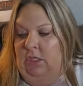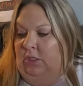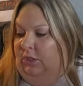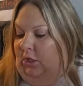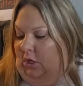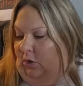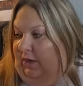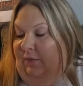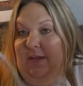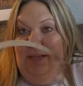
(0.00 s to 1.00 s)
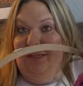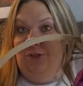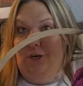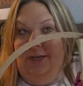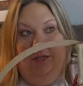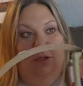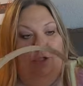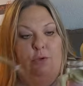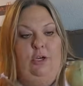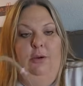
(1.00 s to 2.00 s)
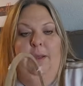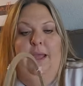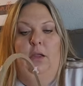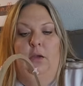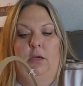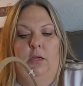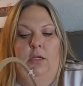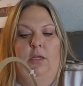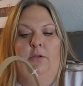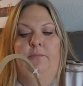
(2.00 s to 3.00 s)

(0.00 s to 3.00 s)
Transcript: So if I can try to glue her back on,